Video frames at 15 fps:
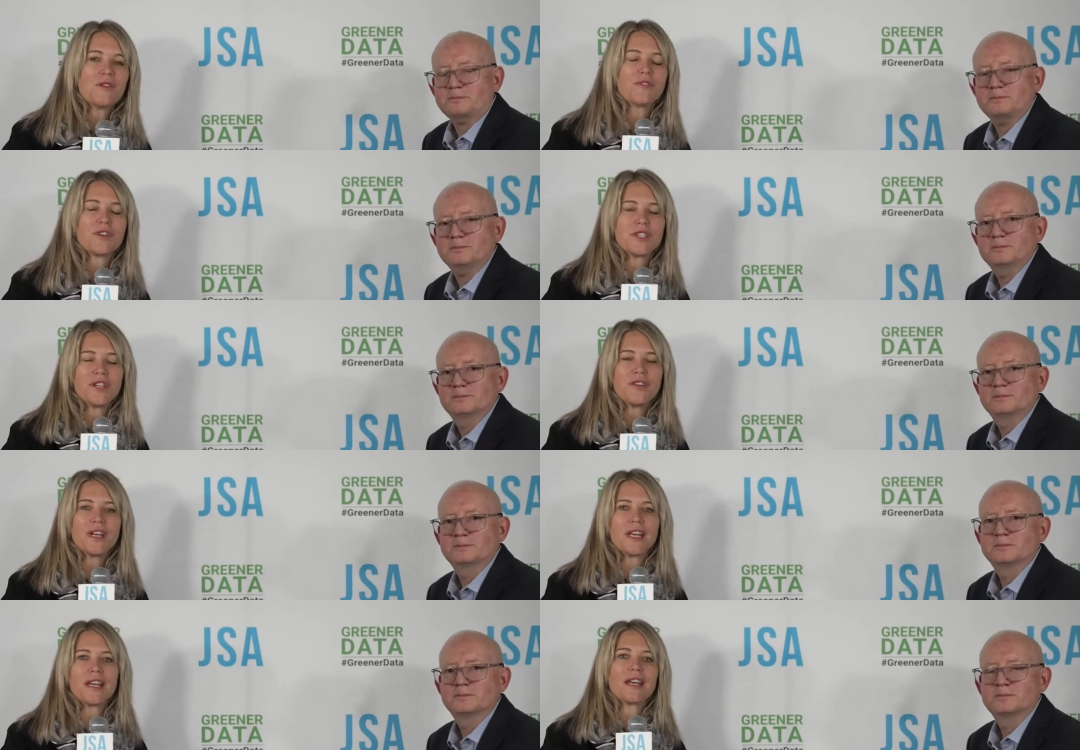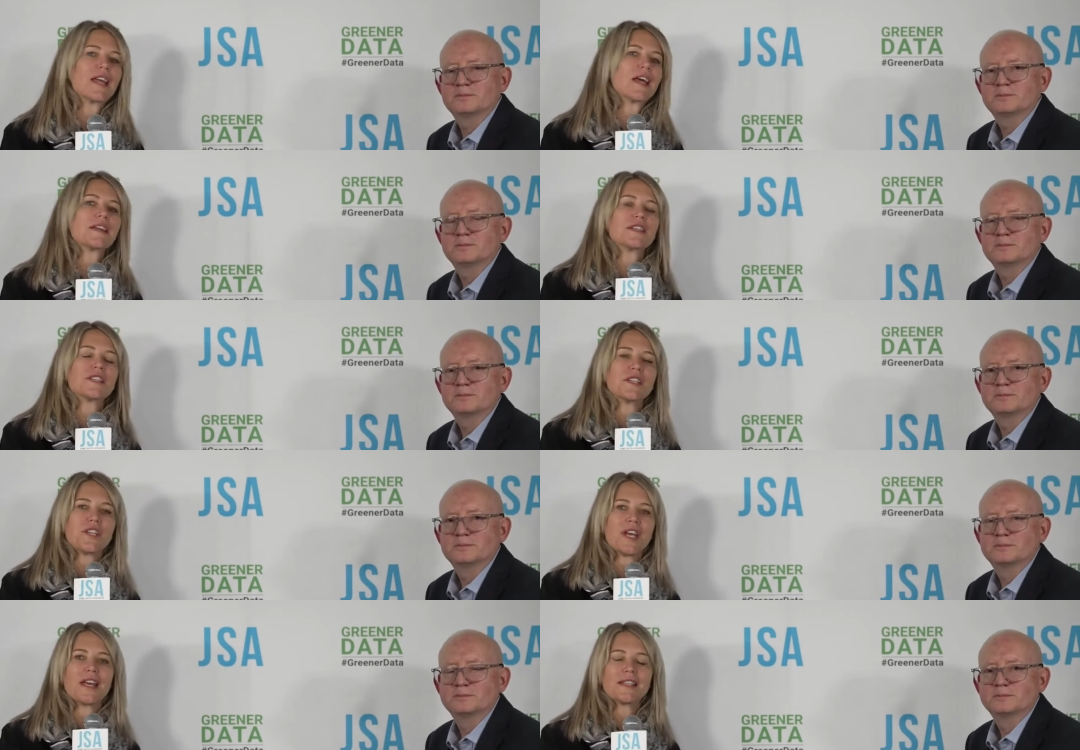Speaker 1: for tuning in again
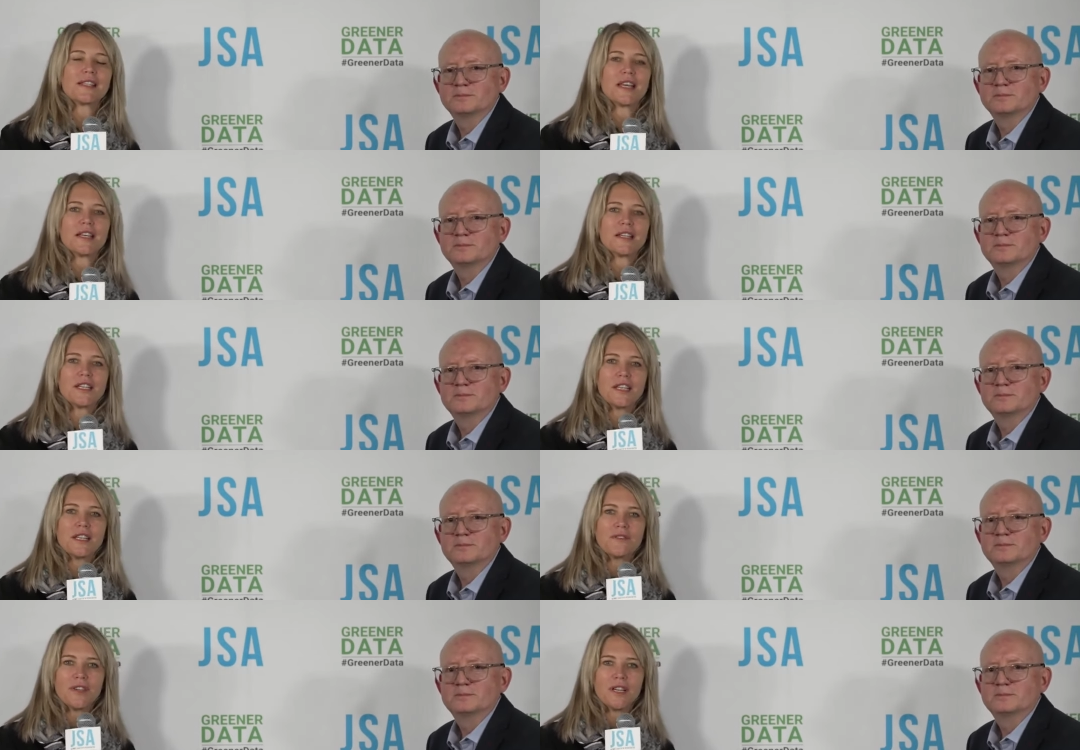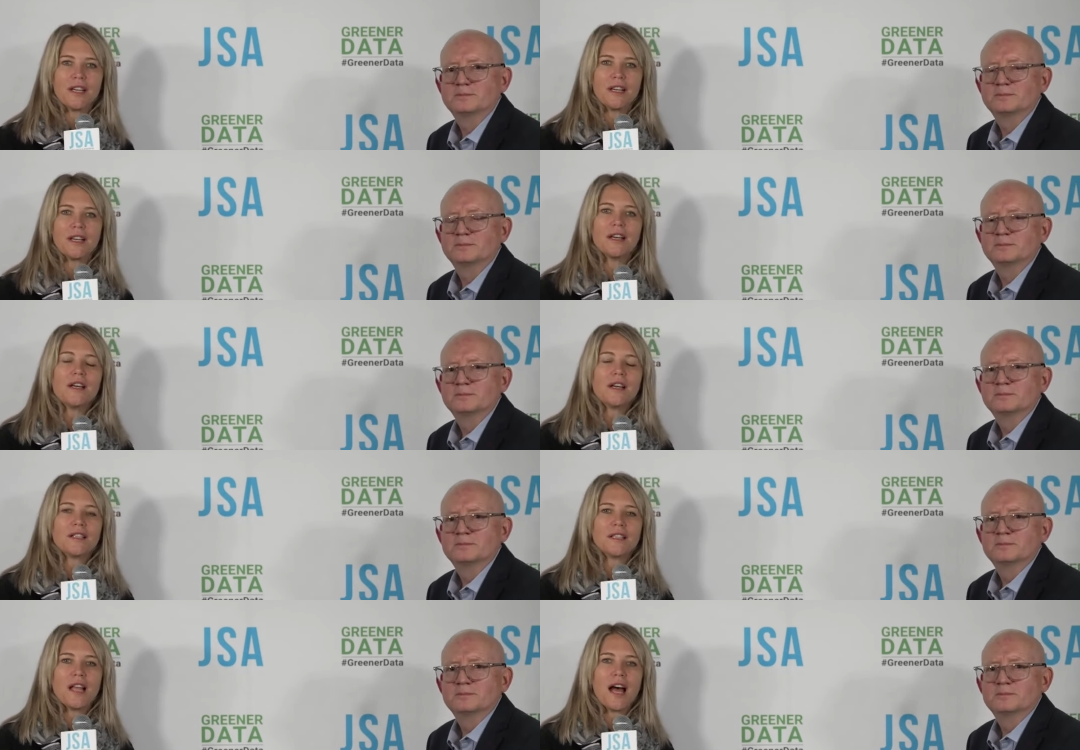to J S A T V
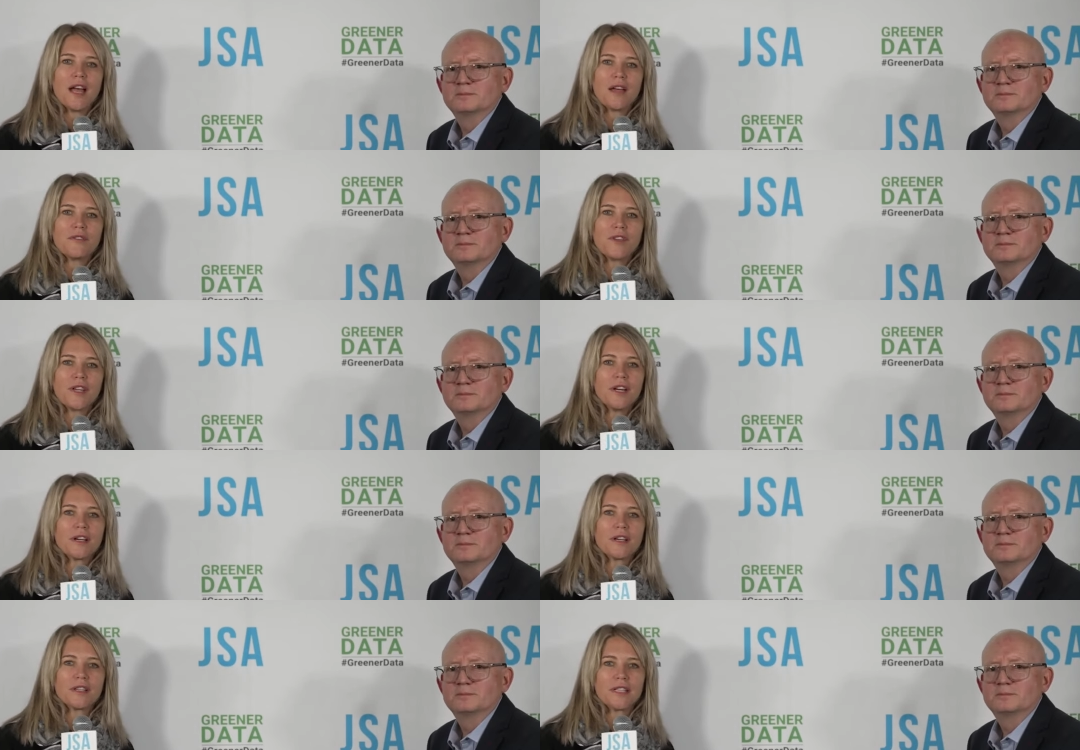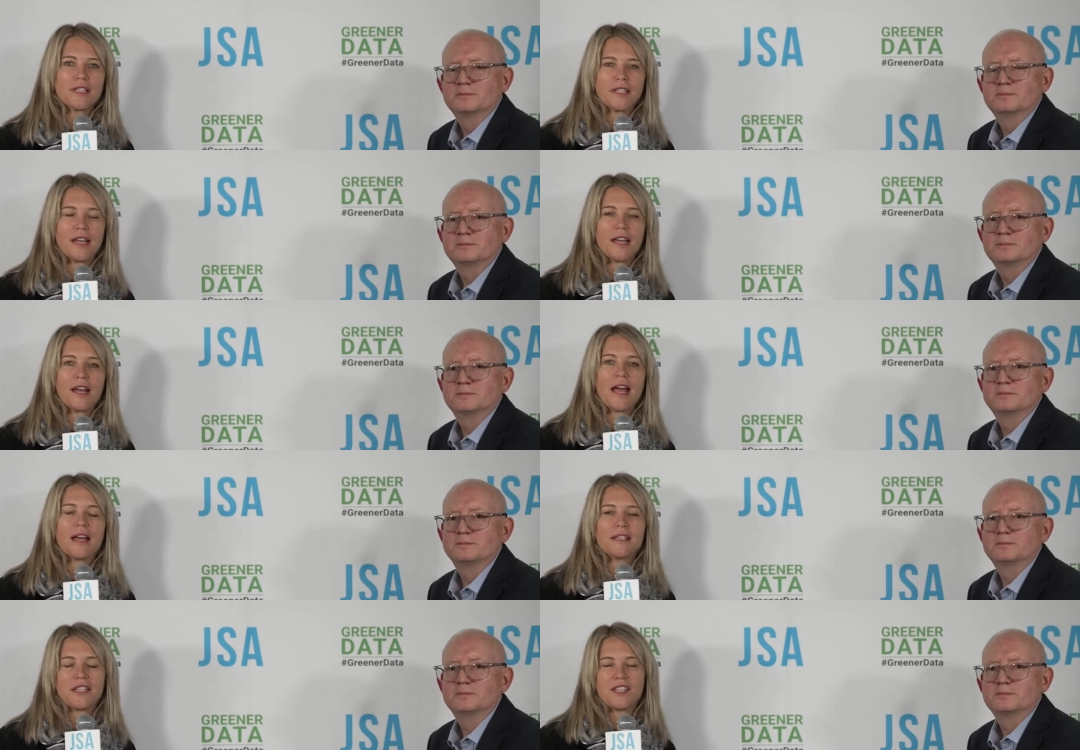live here today
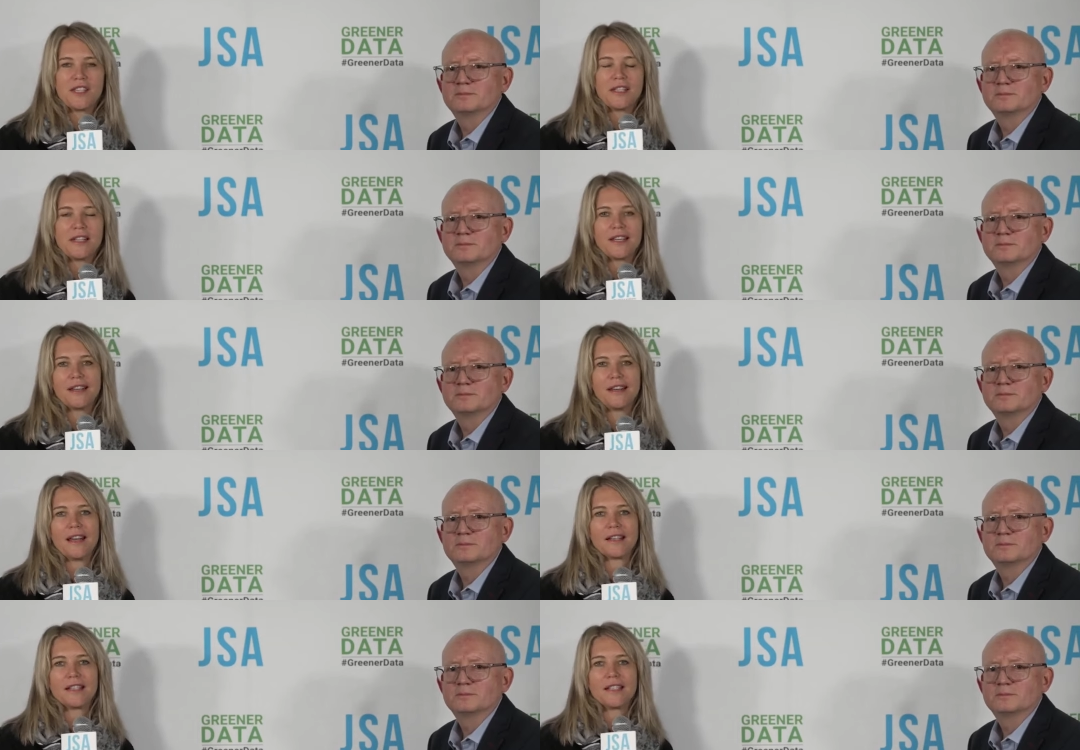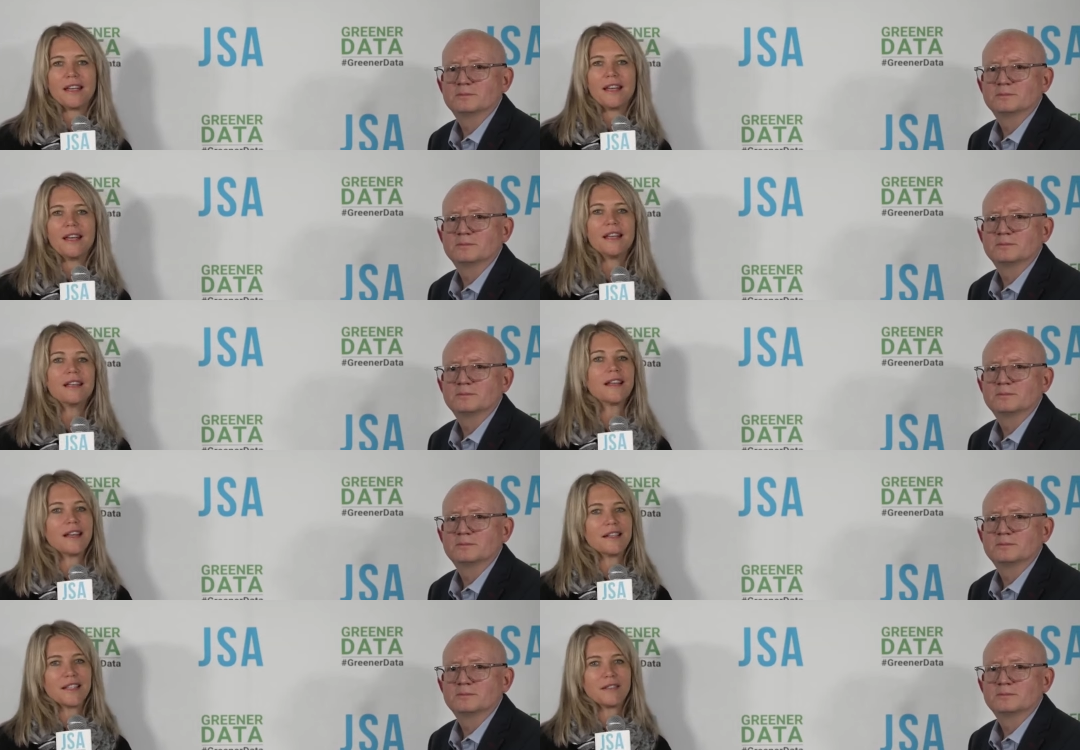at D C D Connect
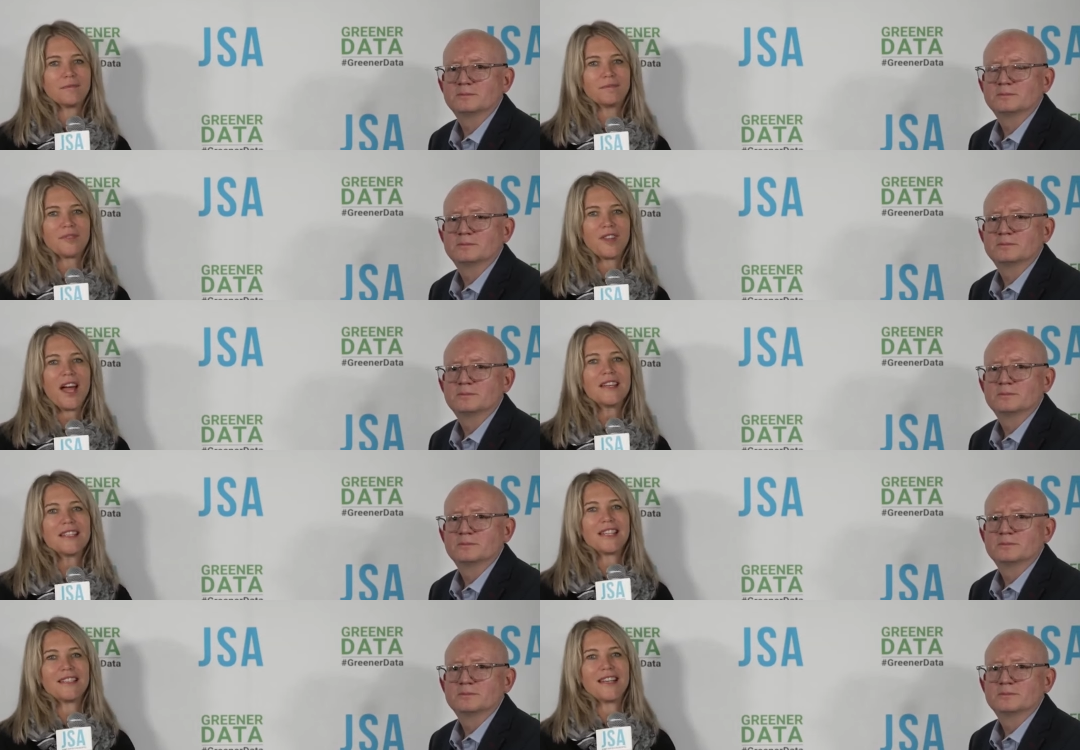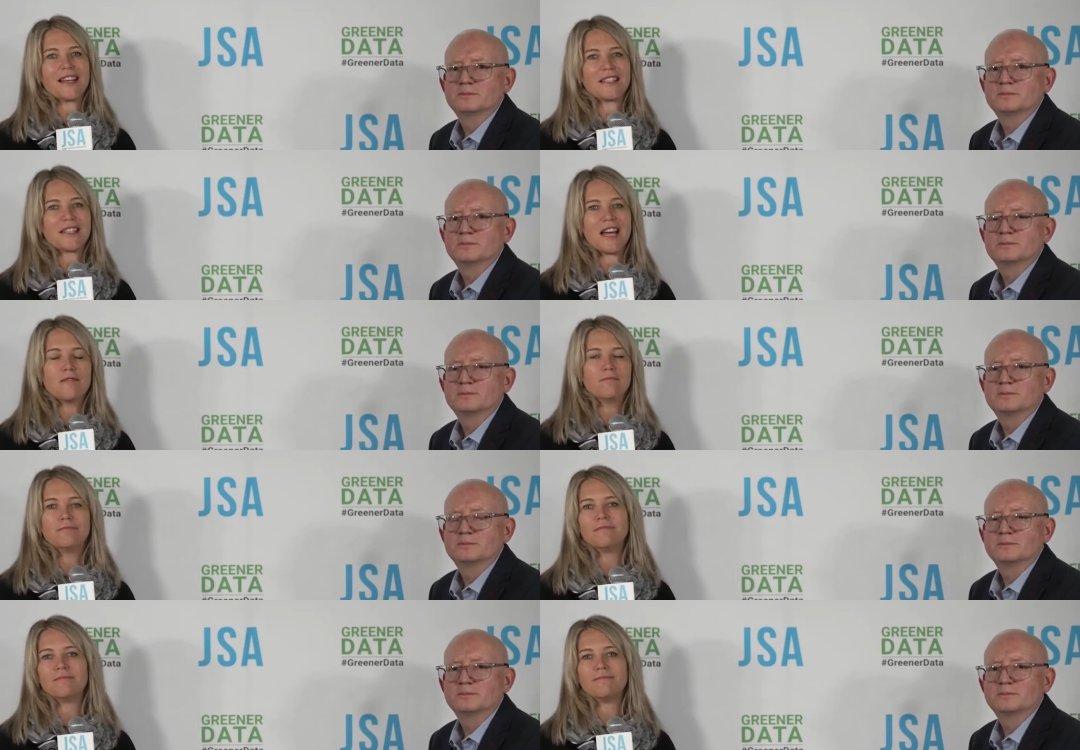in London. Until next
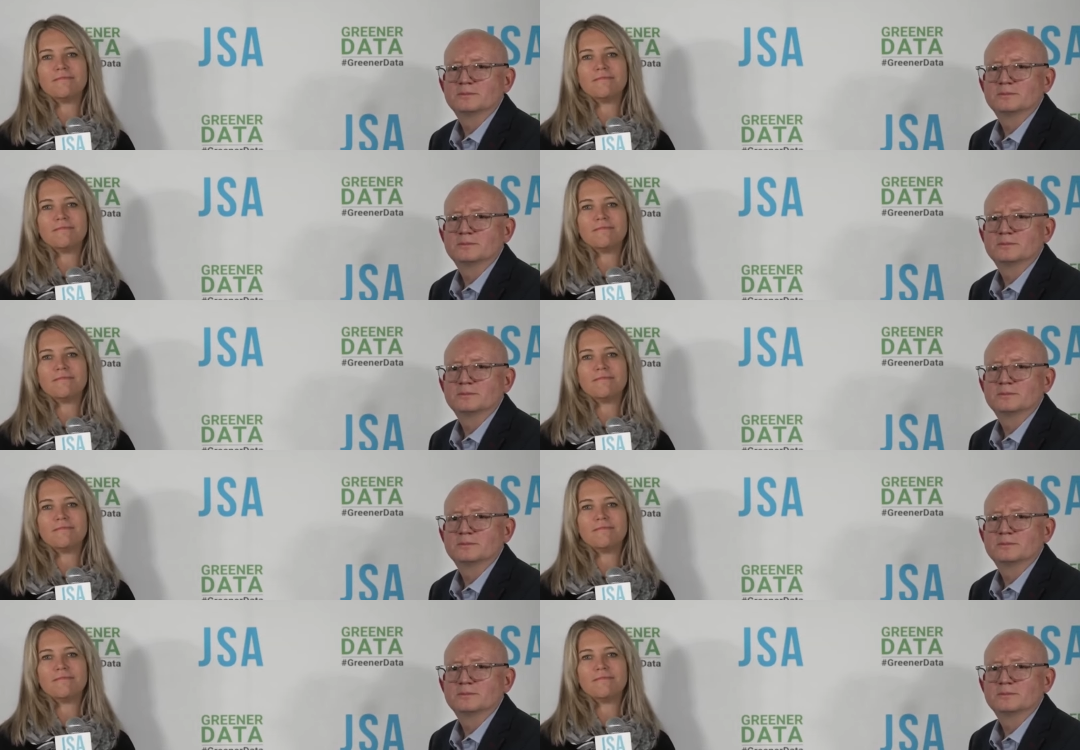time.